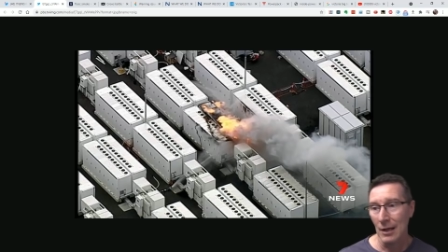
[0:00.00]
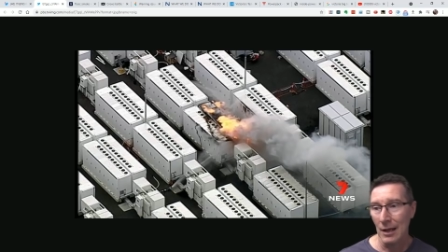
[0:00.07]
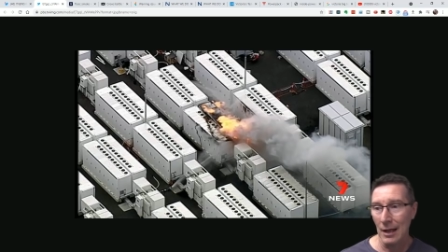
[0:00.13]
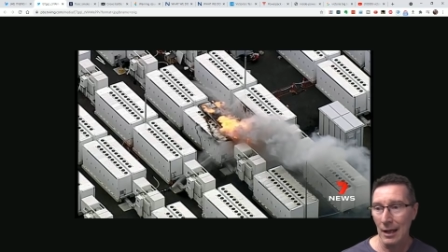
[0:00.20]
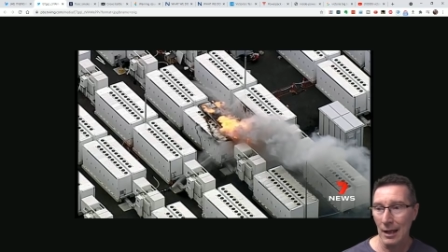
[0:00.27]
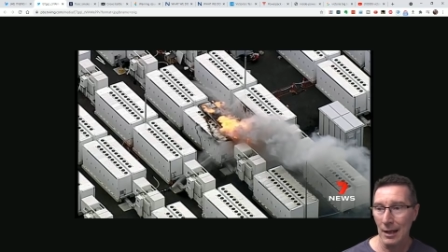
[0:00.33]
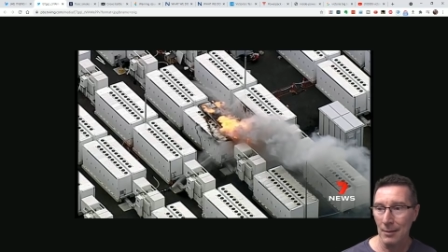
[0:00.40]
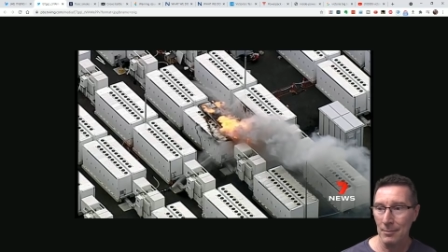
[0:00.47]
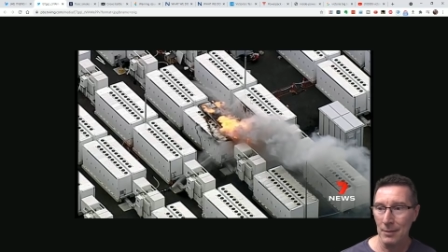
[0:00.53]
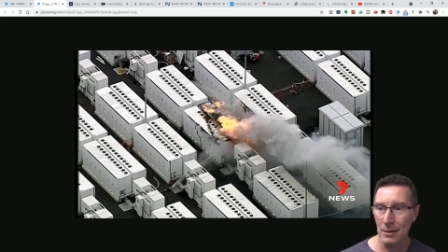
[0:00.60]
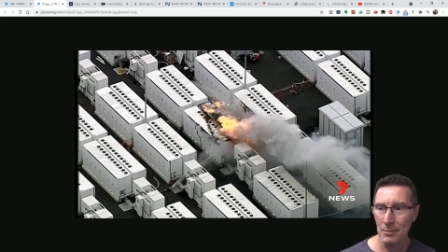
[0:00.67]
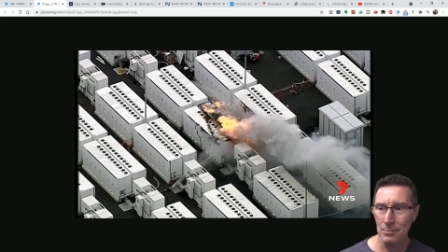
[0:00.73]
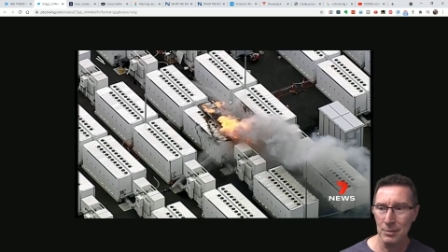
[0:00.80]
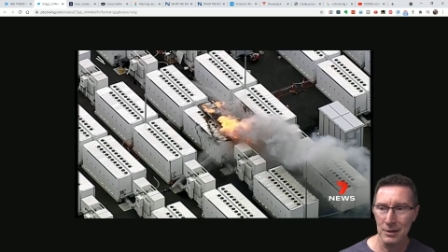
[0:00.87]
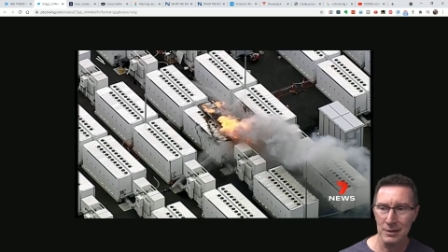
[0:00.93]
Um,
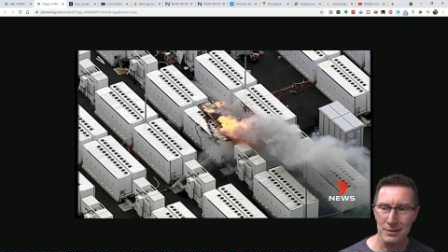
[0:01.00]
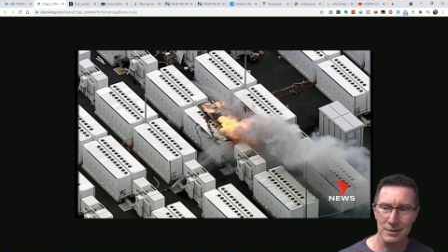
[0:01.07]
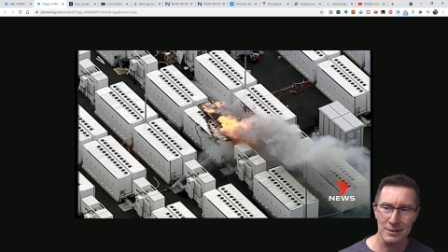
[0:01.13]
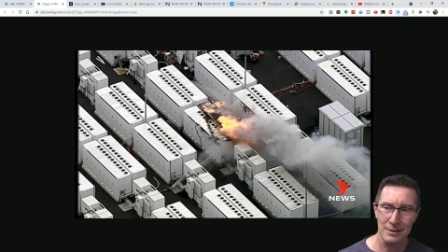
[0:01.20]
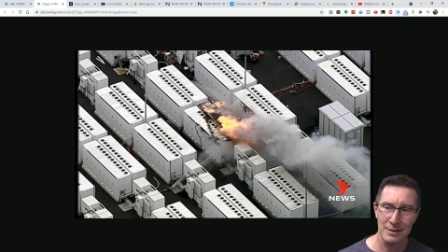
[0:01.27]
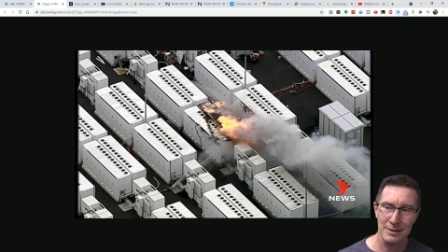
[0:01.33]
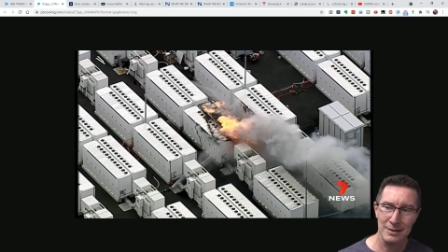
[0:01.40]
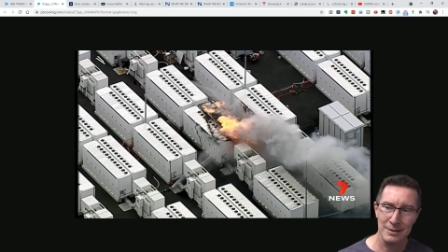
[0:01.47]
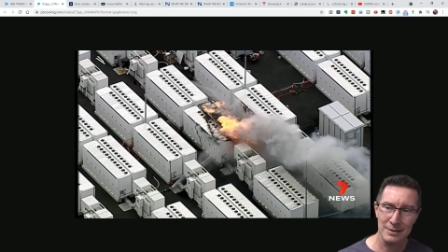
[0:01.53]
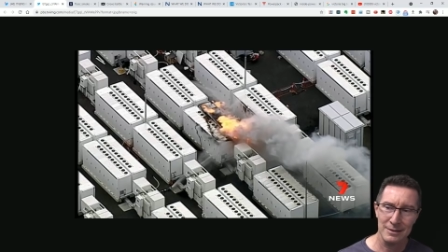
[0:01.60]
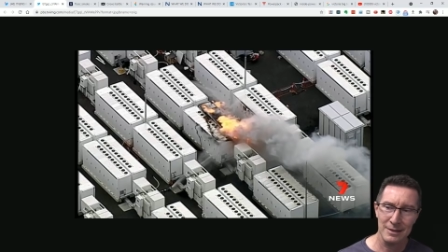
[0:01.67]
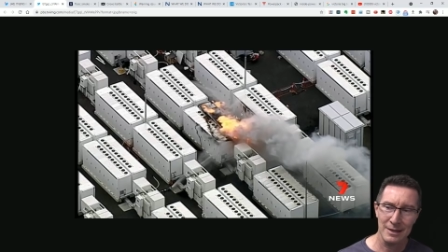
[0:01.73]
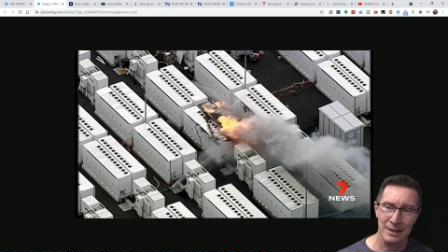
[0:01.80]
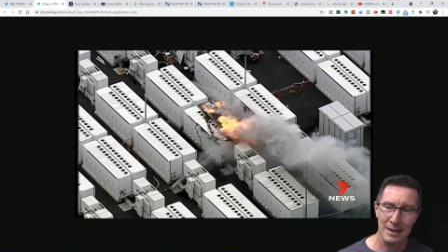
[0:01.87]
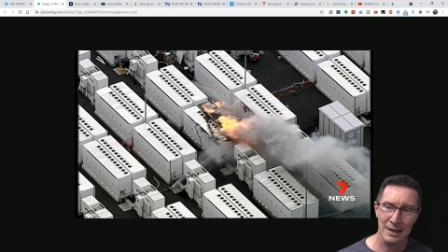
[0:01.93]
but uh,
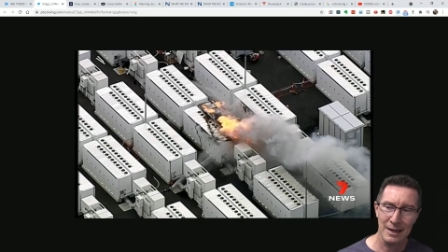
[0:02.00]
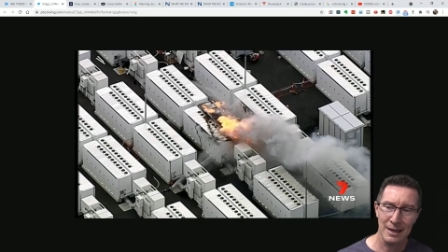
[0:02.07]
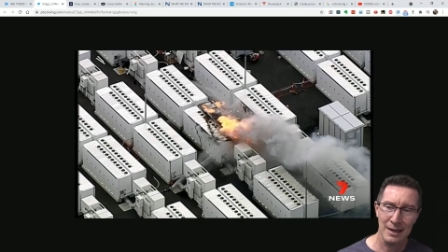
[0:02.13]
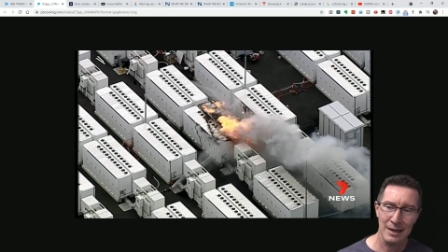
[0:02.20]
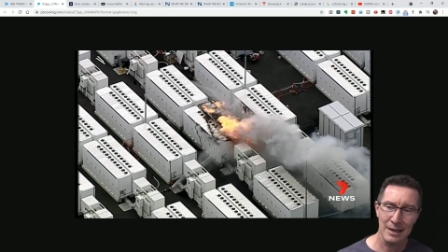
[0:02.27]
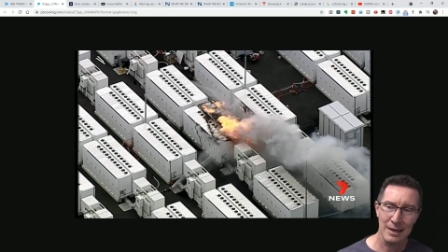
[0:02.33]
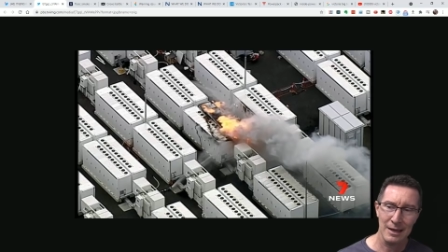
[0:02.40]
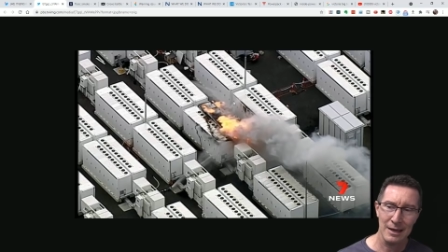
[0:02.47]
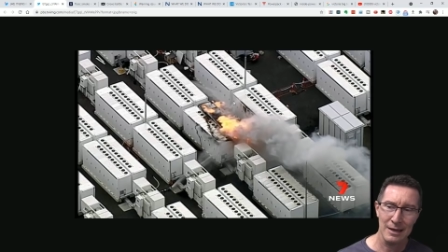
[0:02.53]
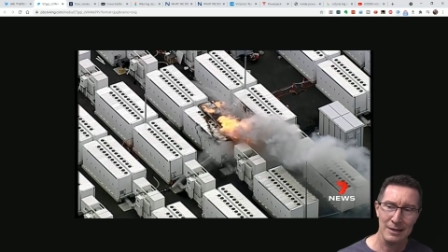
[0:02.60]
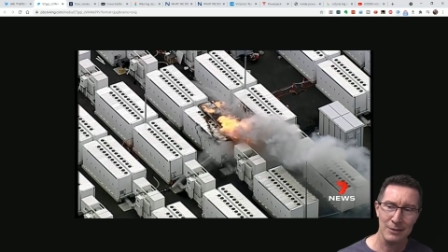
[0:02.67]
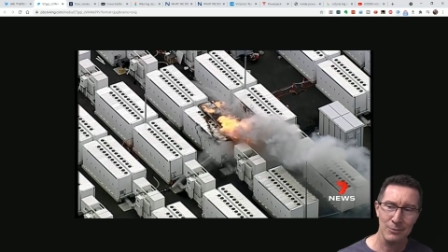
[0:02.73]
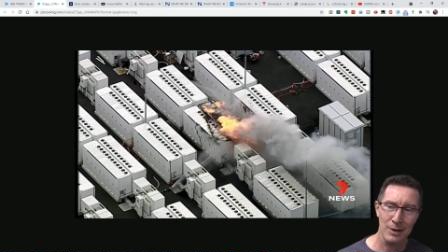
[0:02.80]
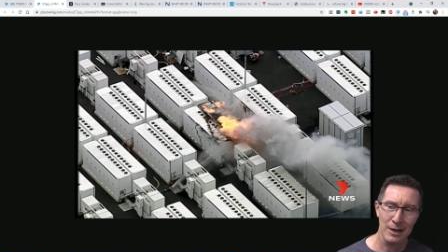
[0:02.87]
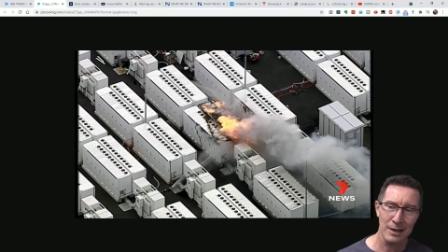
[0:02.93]
yeah,
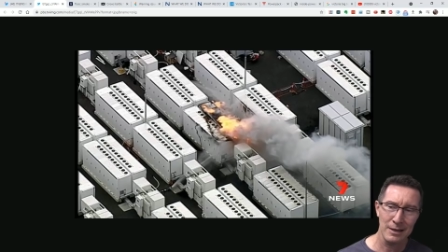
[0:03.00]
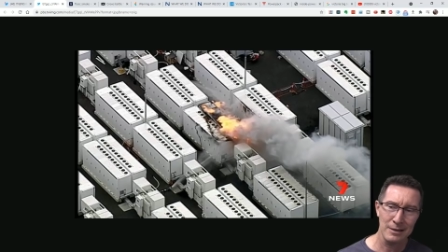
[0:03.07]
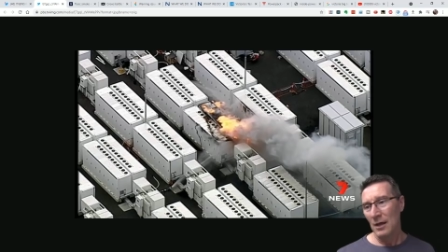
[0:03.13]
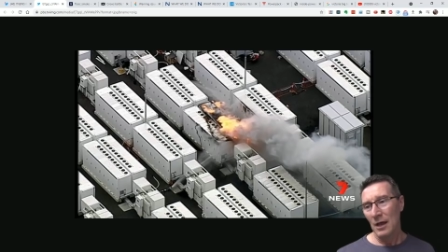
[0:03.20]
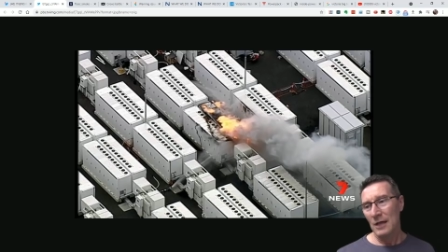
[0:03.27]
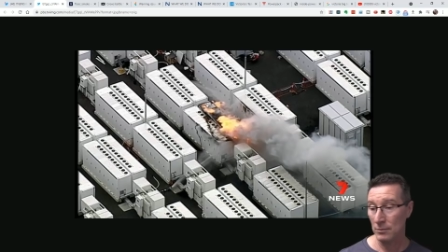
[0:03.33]
anyway,